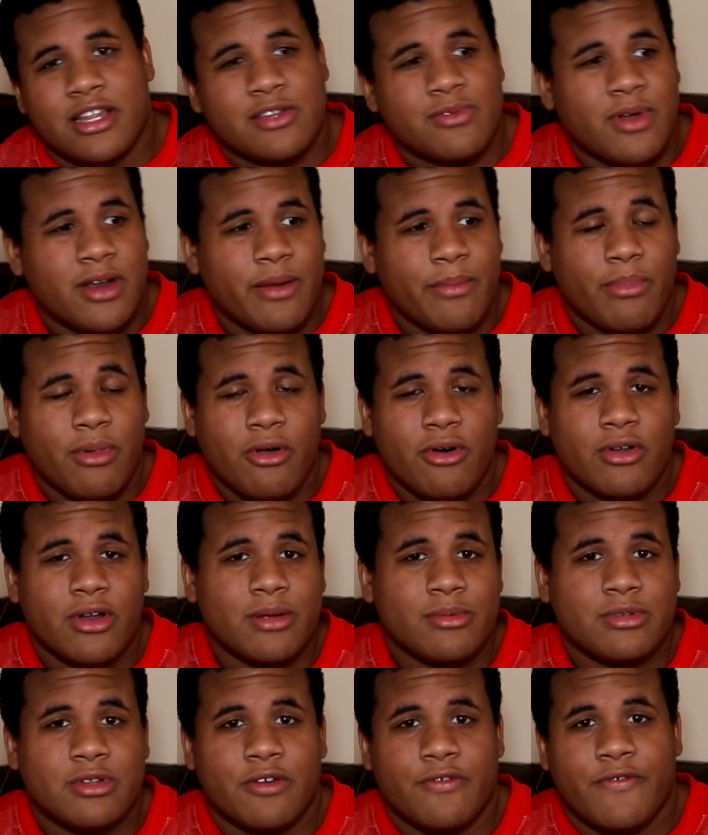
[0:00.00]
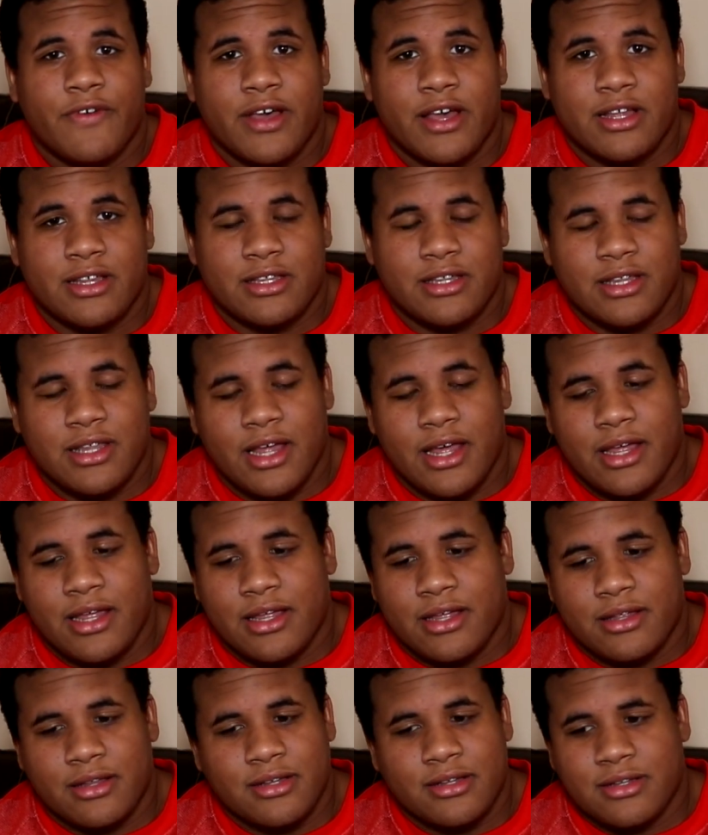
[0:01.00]
That's why they're blowing up so fast and like
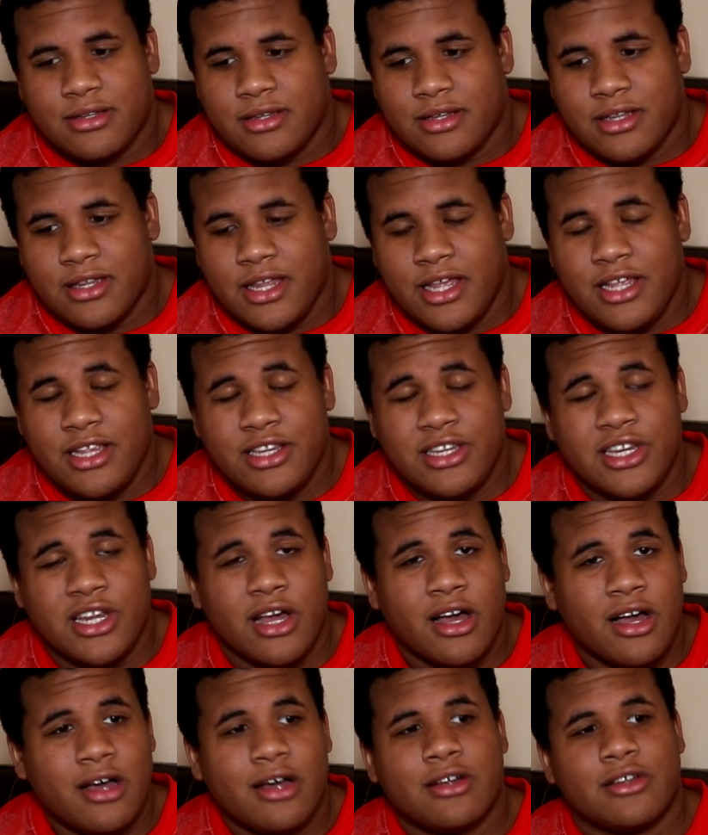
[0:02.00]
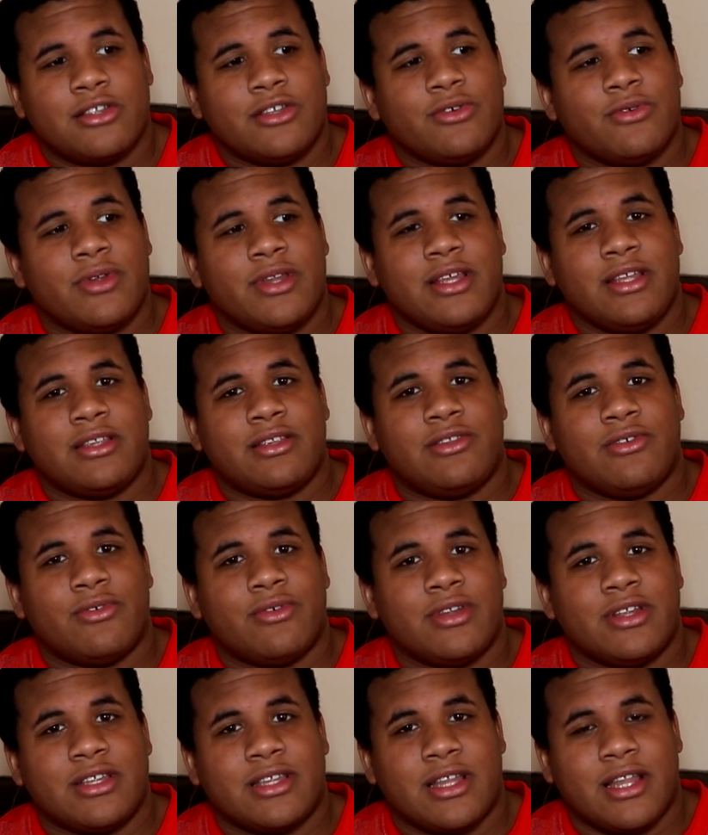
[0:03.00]
he's young too, and he's
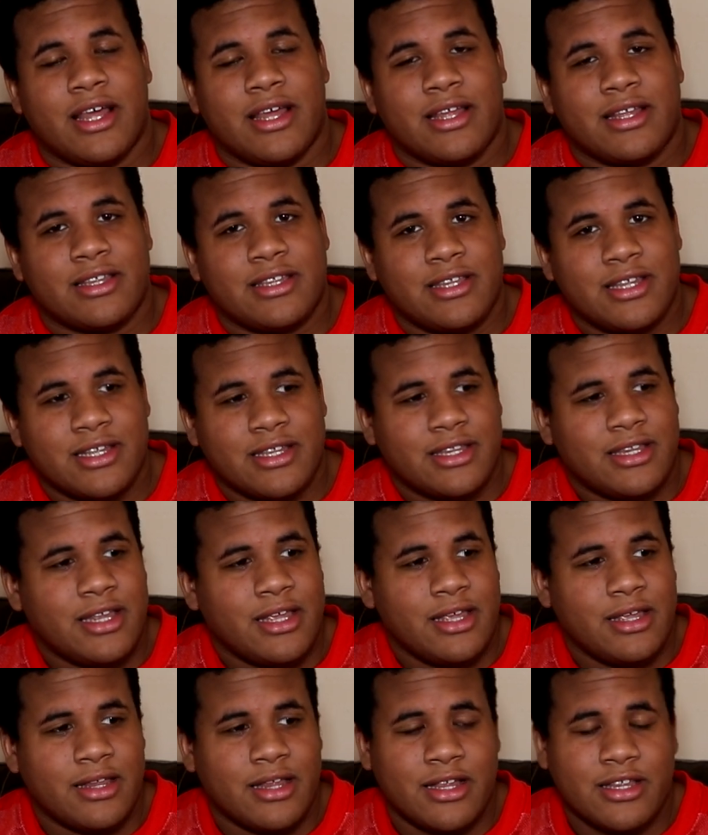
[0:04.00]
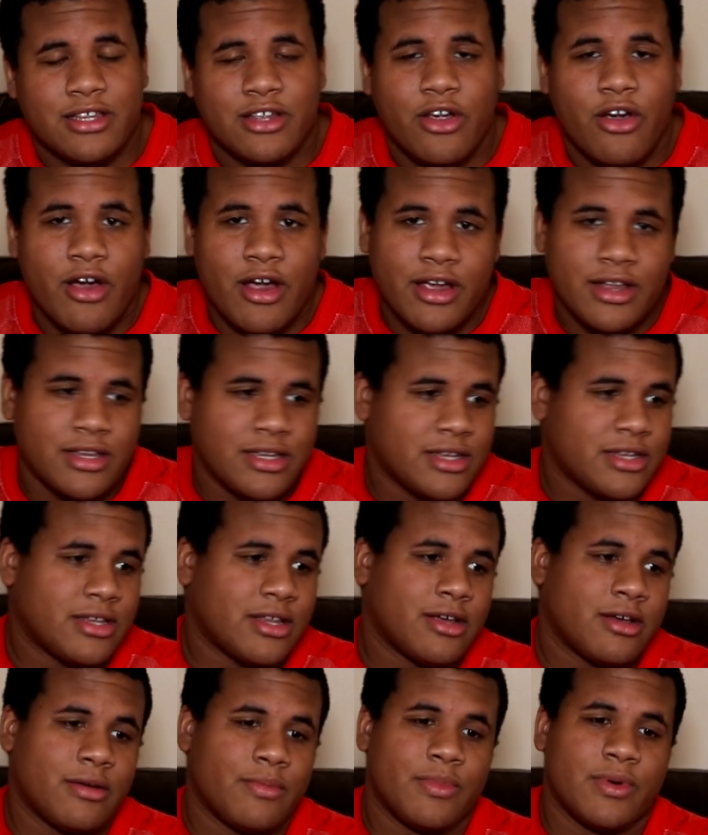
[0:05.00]
doing this at like 16. That's crazy as
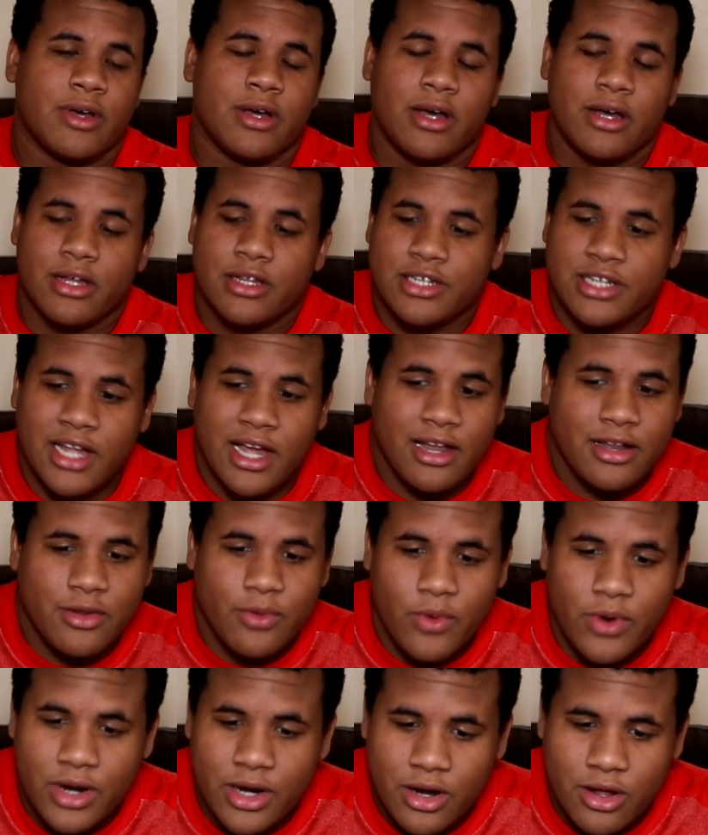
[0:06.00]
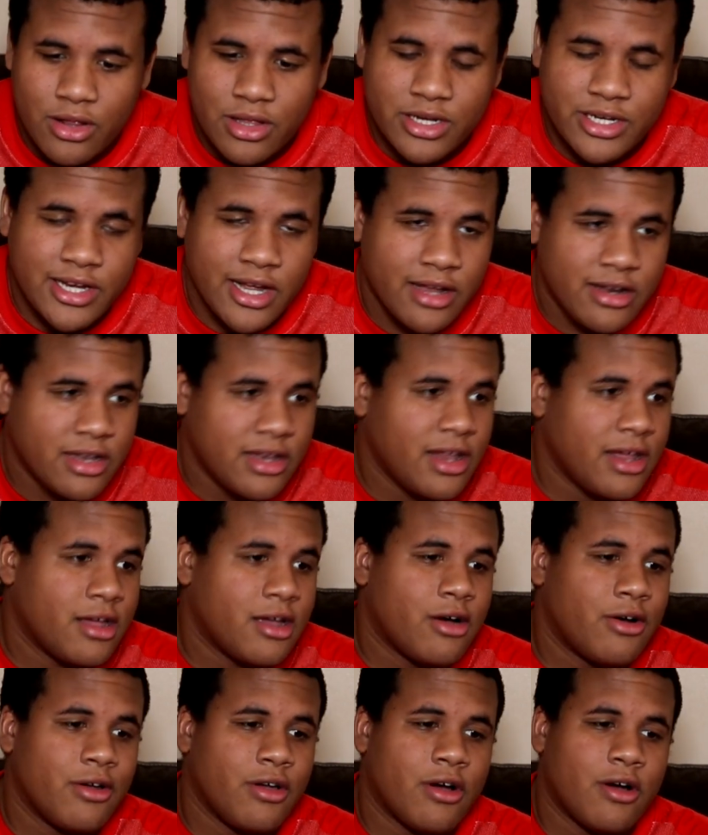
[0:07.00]
hell. But uh, shout out to 1nonly, shout out to
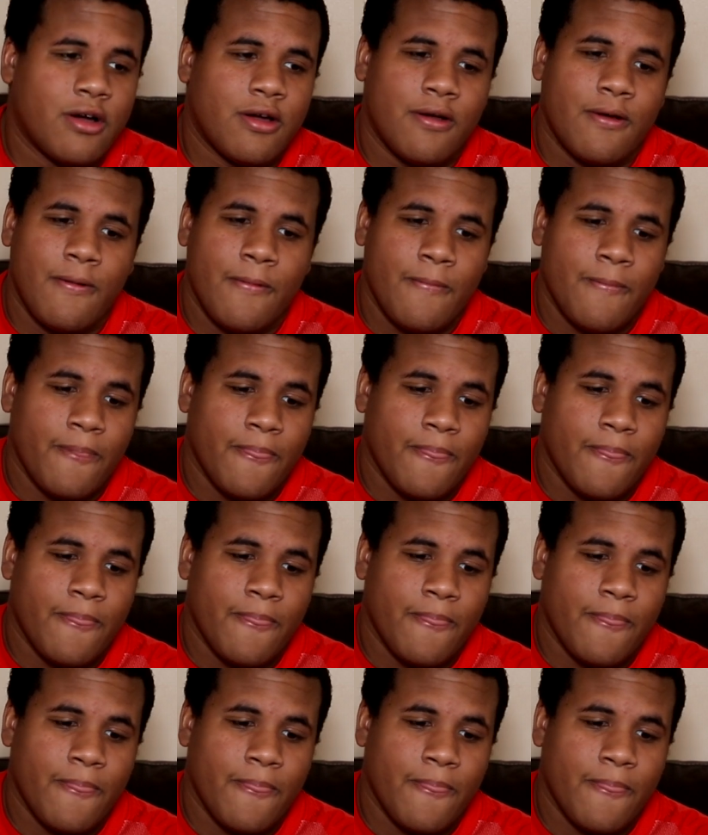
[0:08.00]
Nate Goyard.